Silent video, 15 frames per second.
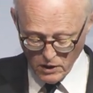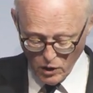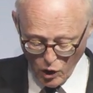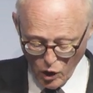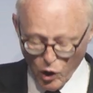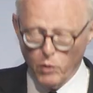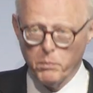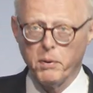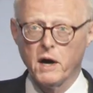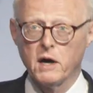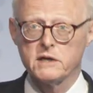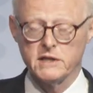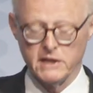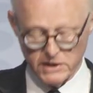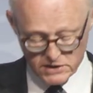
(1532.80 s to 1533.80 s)
All
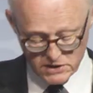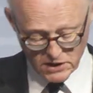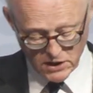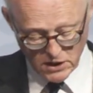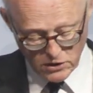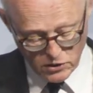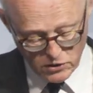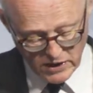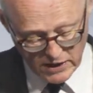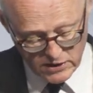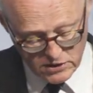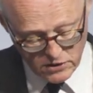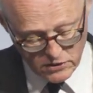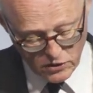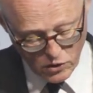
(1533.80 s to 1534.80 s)
parties could
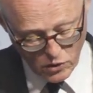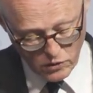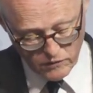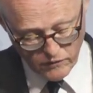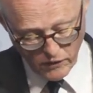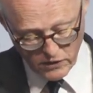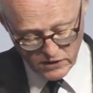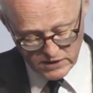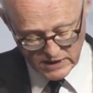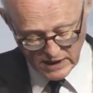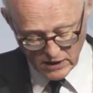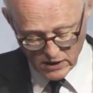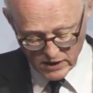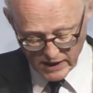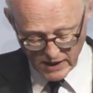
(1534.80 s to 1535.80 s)
enter the code
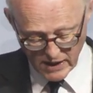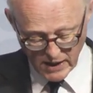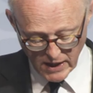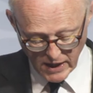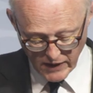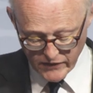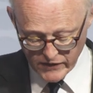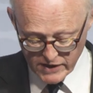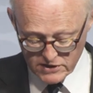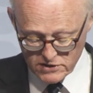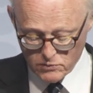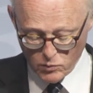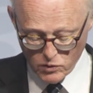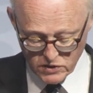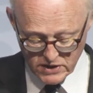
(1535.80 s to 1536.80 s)
voluntarily, and this
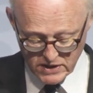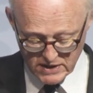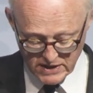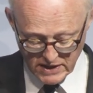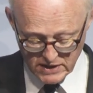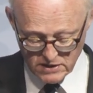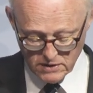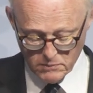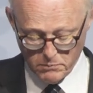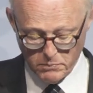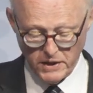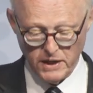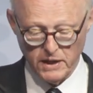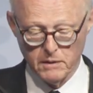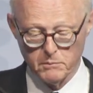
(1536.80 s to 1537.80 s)
would indeed
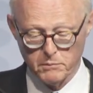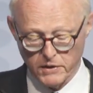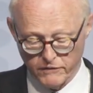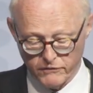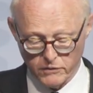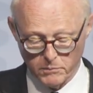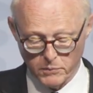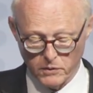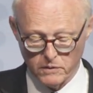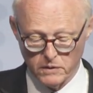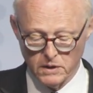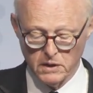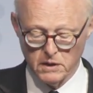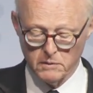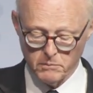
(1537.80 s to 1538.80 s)
be preferable.
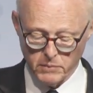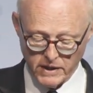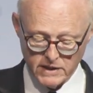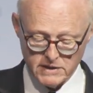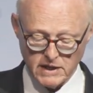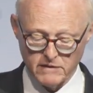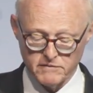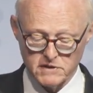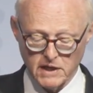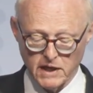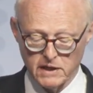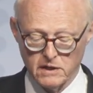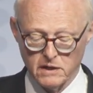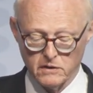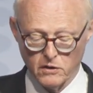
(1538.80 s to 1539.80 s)
But as I've
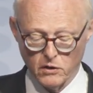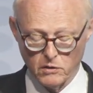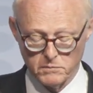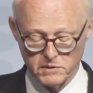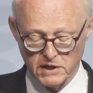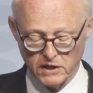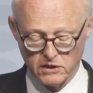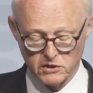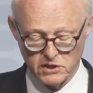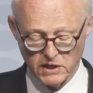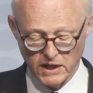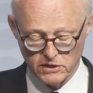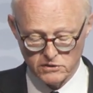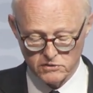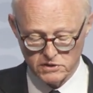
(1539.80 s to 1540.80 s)
said, the Home Secretary
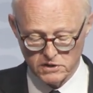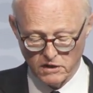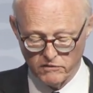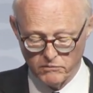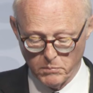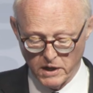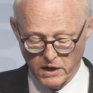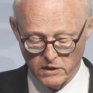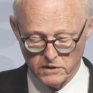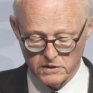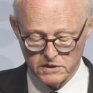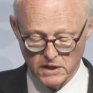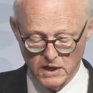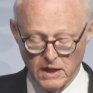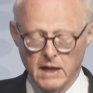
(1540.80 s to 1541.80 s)
has reserved
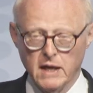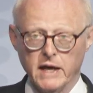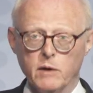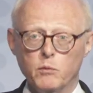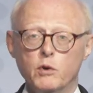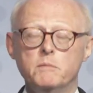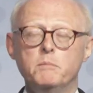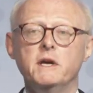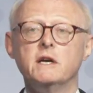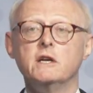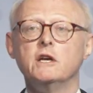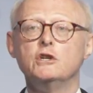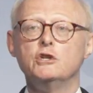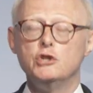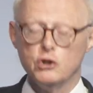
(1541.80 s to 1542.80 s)
powers. It would be an
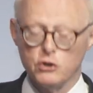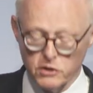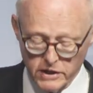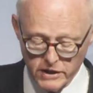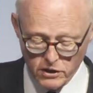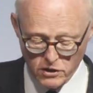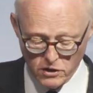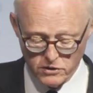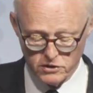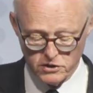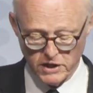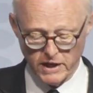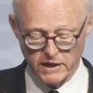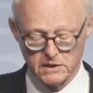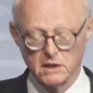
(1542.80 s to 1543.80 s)
enduring
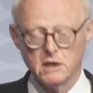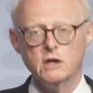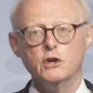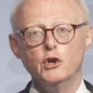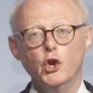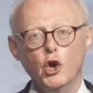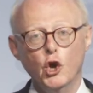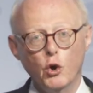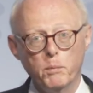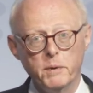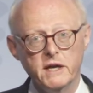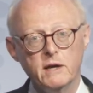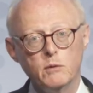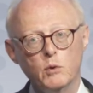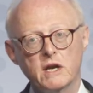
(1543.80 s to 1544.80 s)
contract.
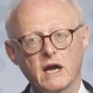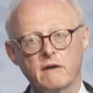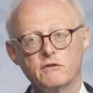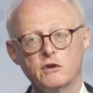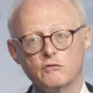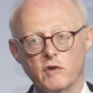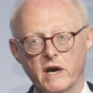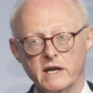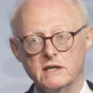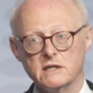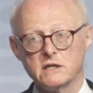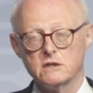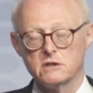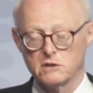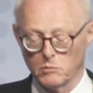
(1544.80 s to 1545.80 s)
Nobody would have the right
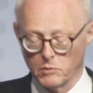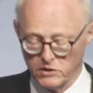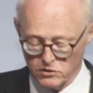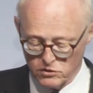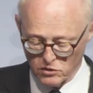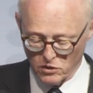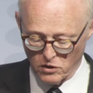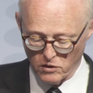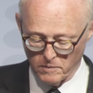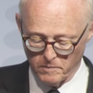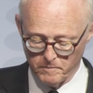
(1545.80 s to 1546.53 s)
to withdraw.